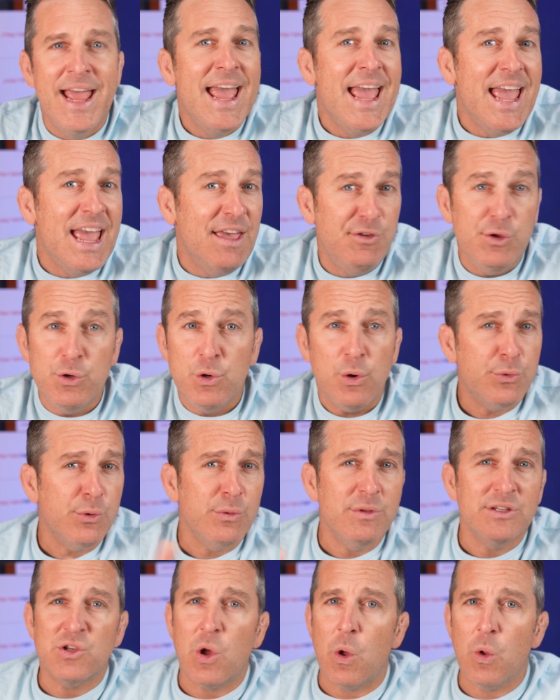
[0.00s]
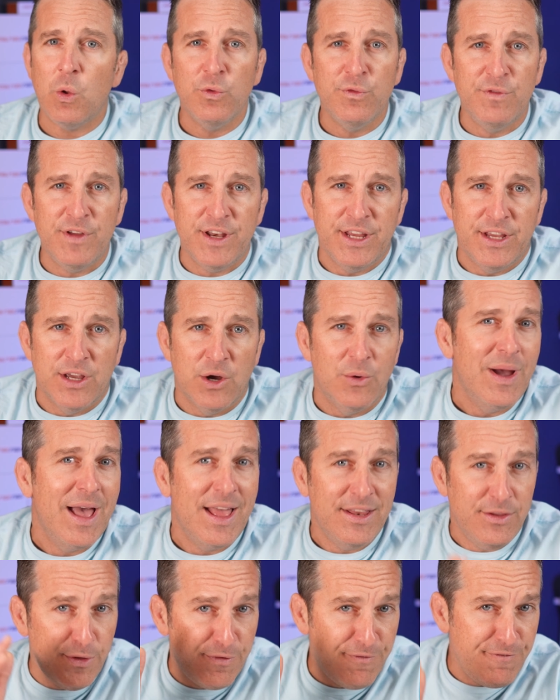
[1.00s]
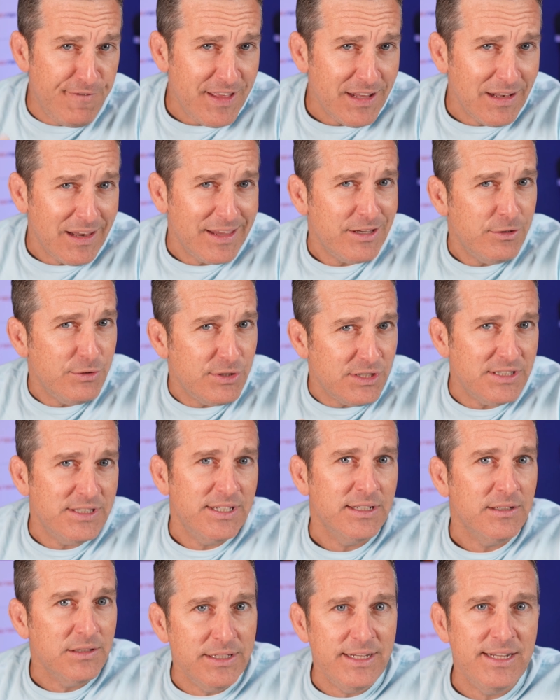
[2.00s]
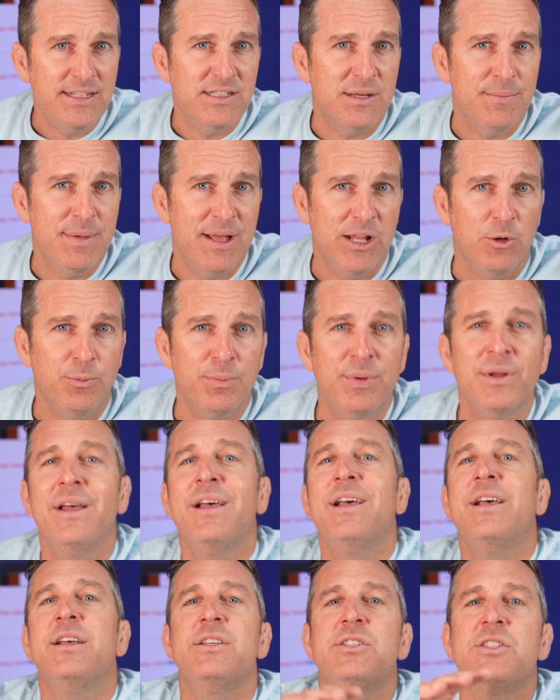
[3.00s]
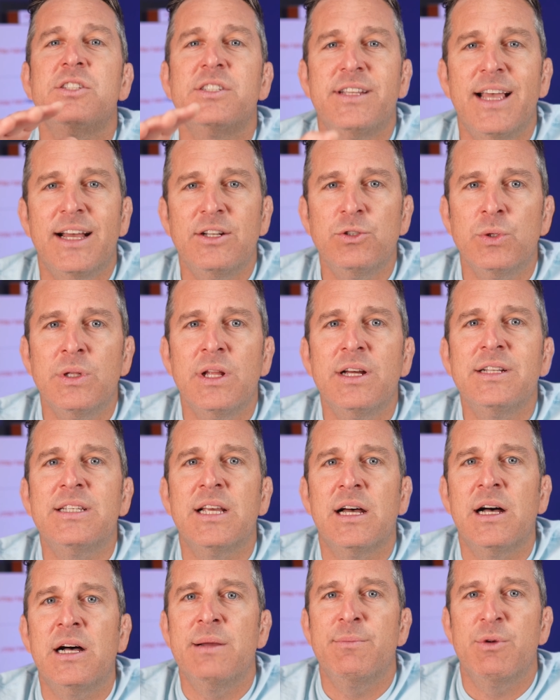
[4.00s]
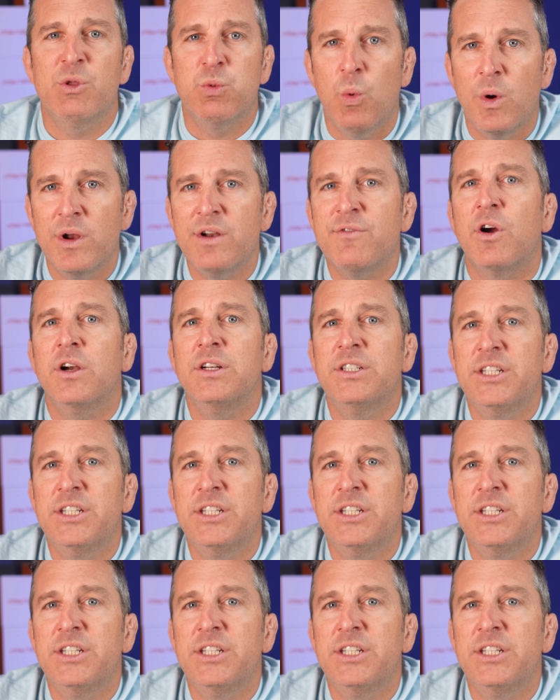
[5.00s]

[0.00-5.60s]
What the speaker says: If you go through this whole video and you feel like you still need some help, schedule a time with one of our